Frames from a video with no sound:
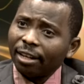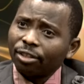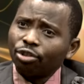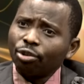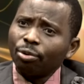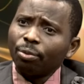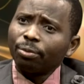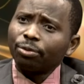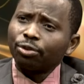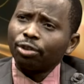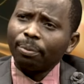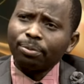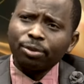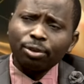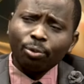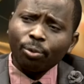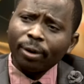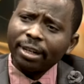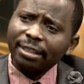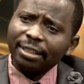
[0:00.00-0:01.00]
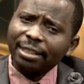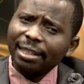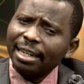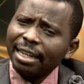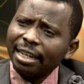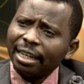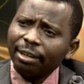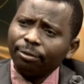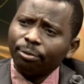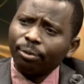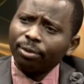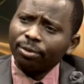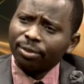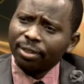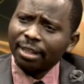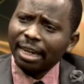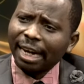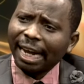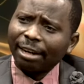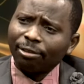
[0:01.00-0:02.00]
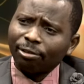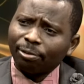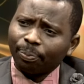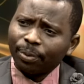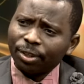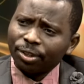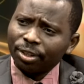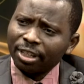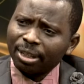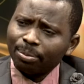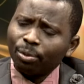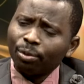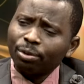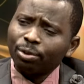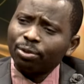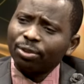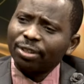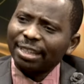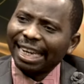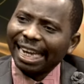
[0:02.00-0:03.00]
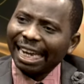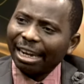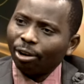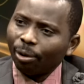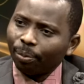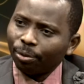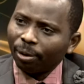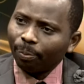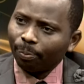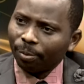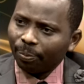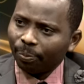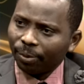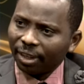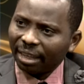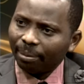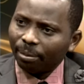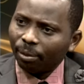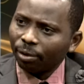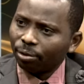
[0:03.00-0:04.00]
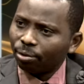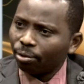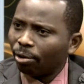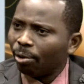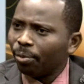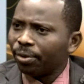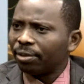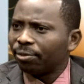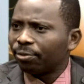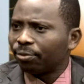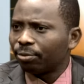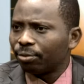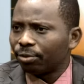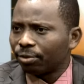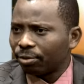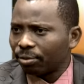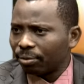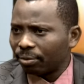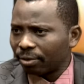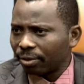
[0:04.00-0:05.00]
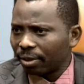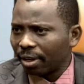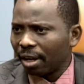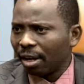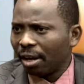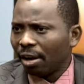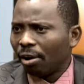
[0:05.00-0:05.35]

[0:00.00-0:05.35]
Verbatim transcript: So subsequently, if you want to see that kind of patient, if you want to scale up your P P E, if you want to go with the few suits,